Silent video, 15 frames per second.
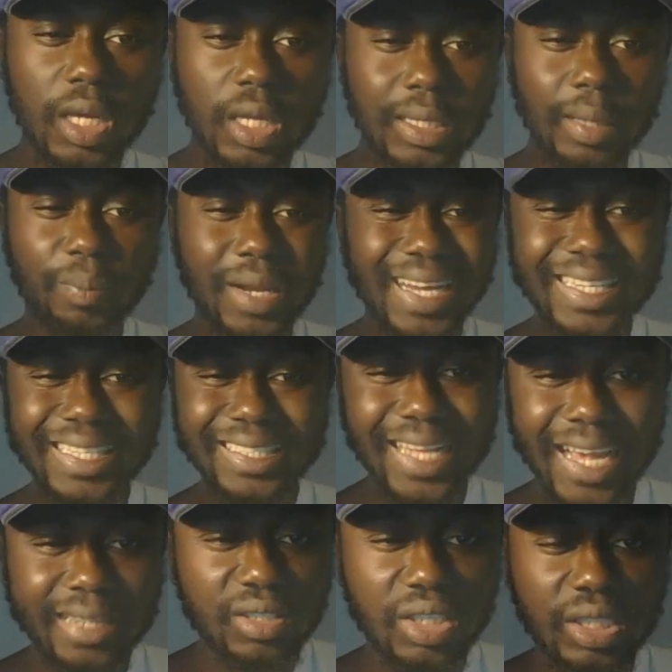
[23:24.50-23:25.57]
the play
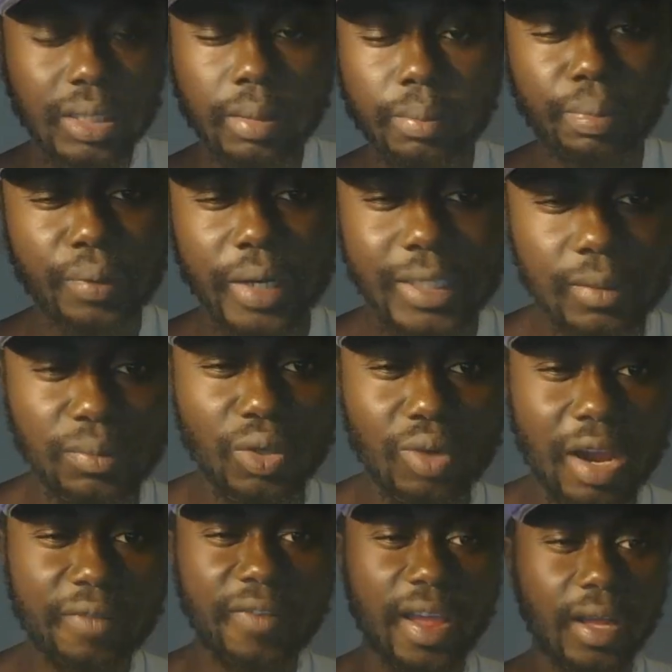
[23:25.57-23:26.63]
design just didn't impress me,
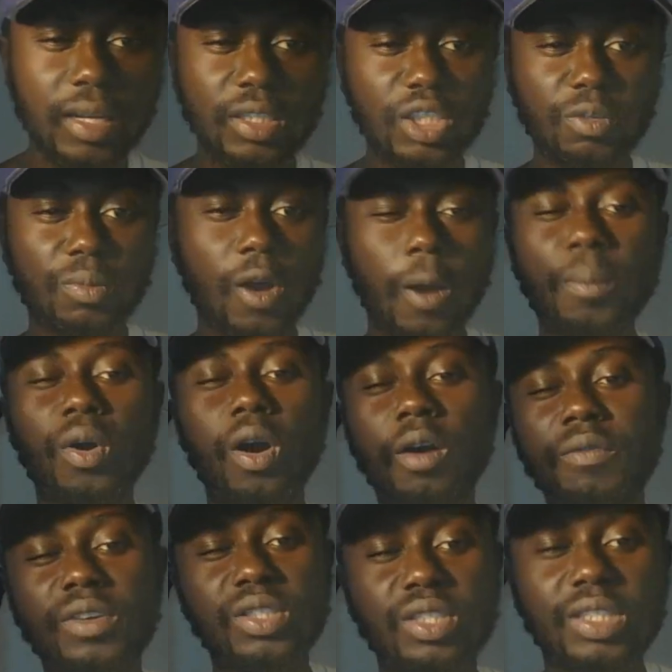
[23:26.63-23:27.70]
quite frankly. Jim Harbaugh
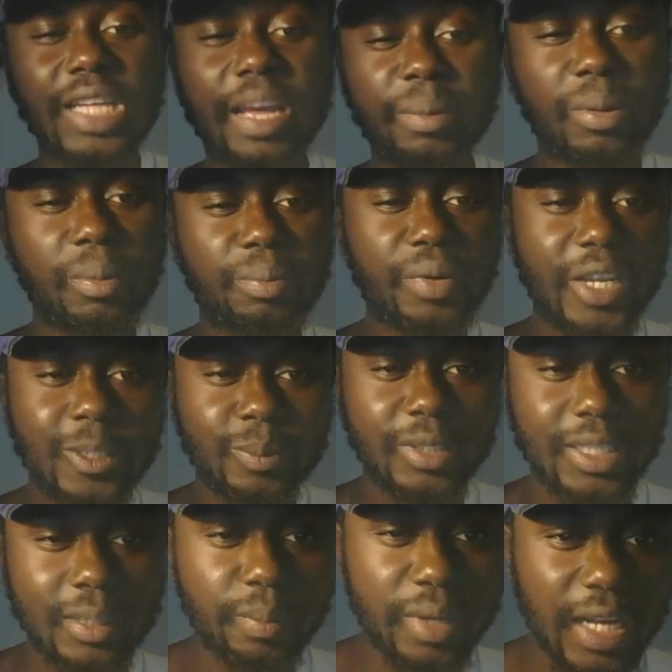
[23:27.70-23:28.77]
offense just haven't impressed me
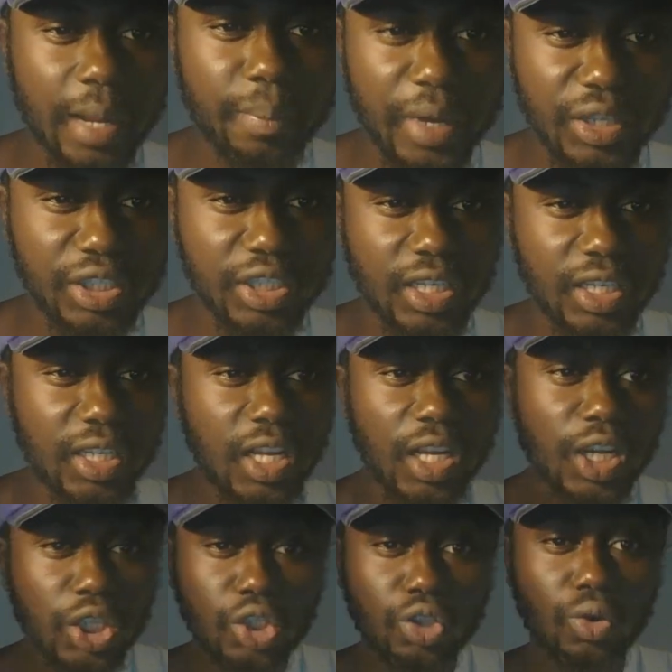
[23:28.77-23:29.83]
since being at Michigan.
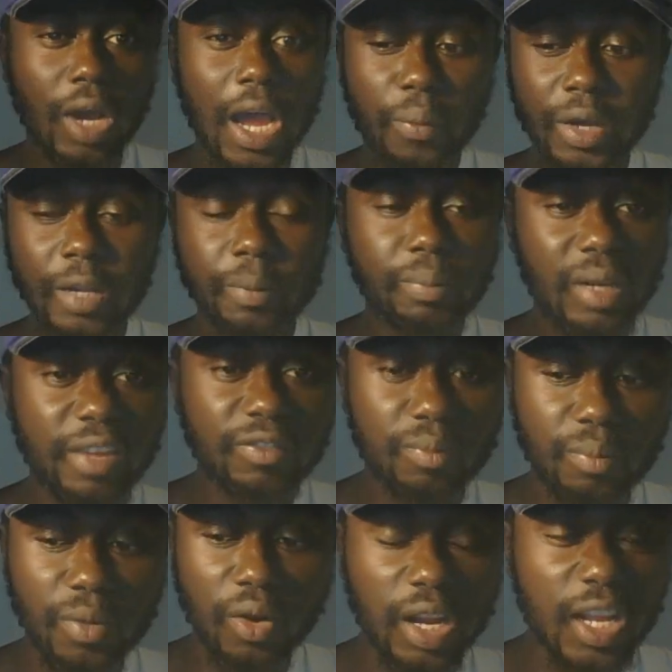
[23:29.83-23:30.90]
So I really believe if
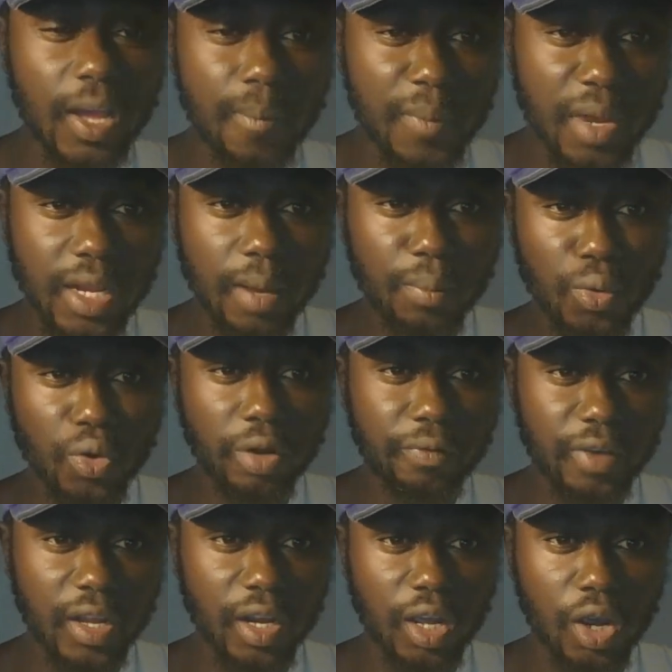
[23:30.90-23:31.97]
Maryland come in there
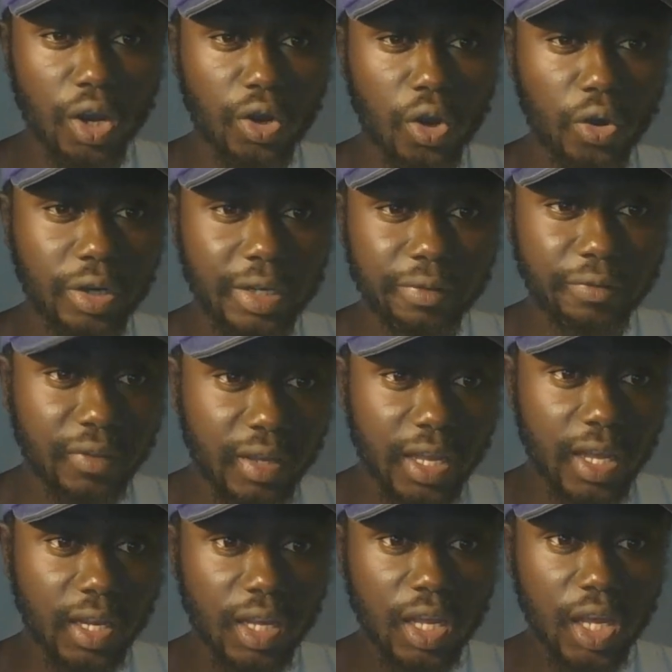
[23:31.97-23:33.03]
motivated and
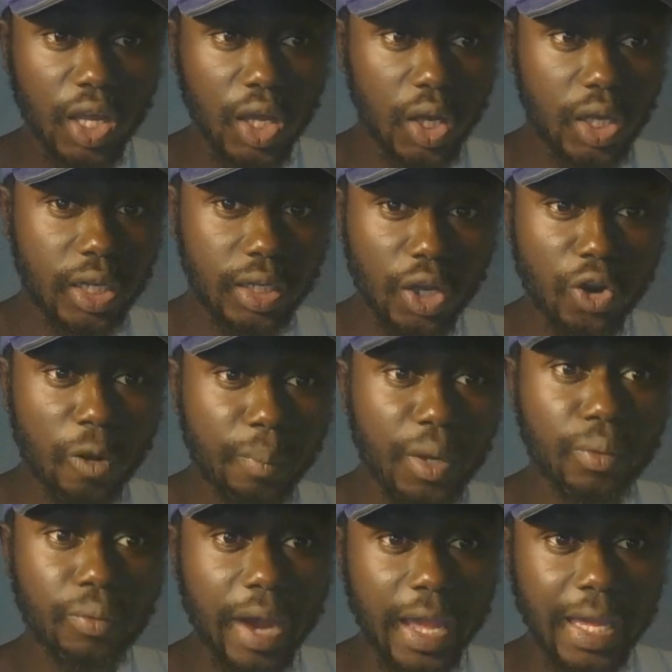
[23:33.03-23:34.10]
undefeated, they're going to be
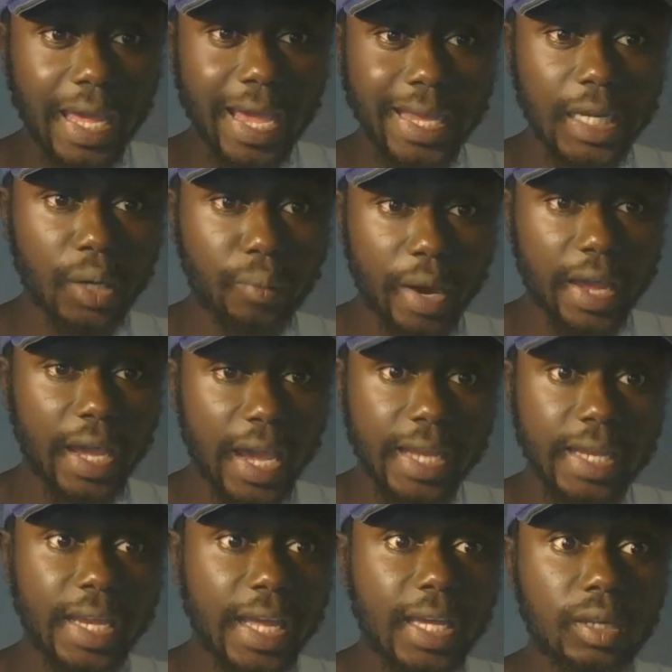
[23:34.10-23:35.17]
ranked, highly ranked.
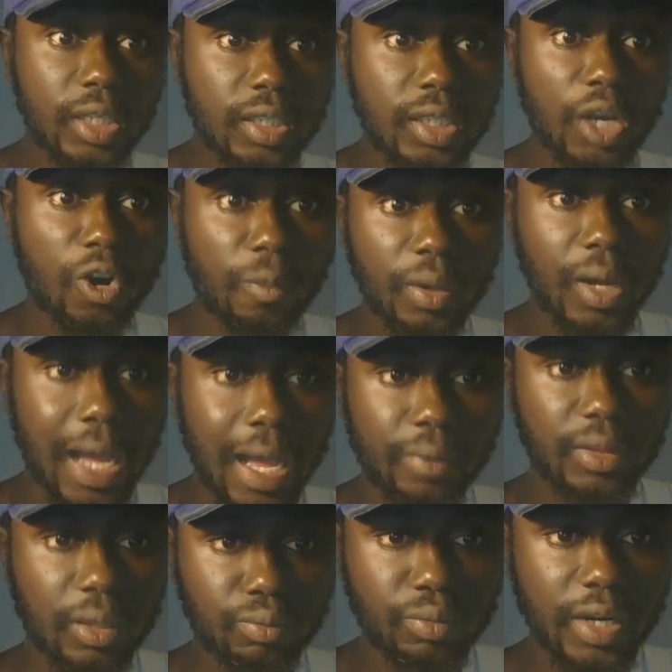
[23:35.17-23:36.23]
And they're going to be out
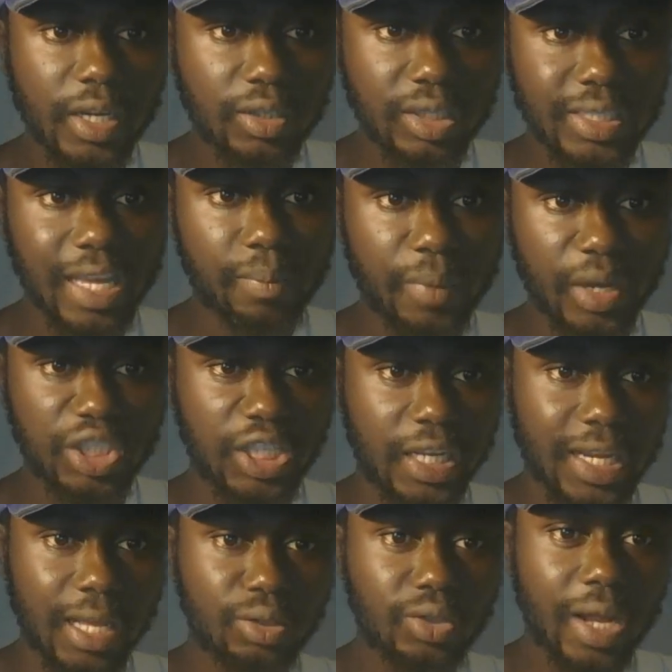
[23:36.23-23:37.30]
there ready to take
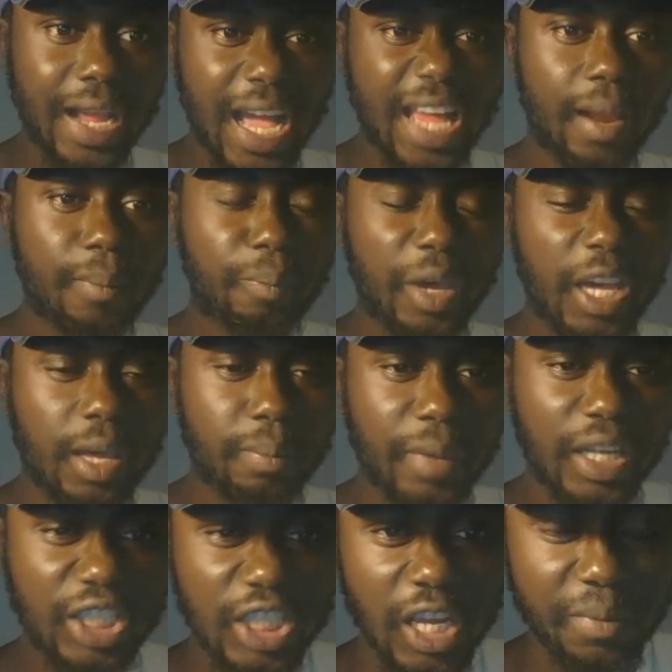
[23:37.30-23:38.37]
Michigan out. So I got them beating
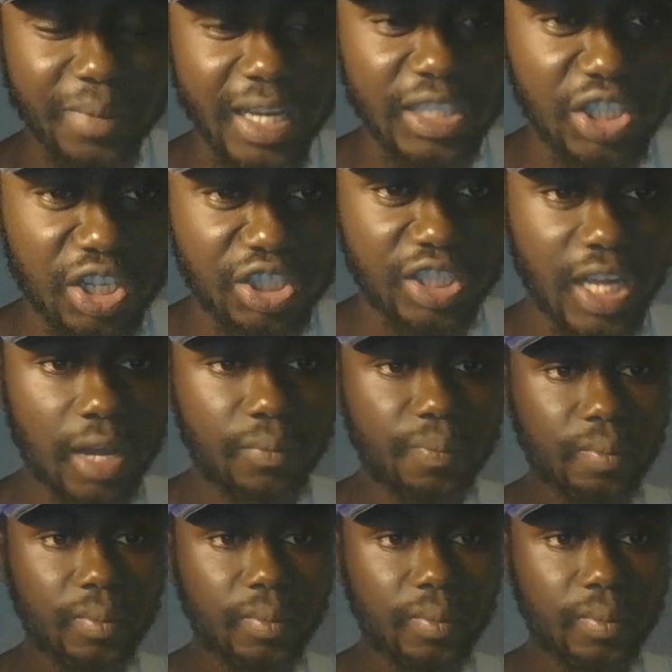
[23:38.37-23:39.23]
Michigan by a touchdown.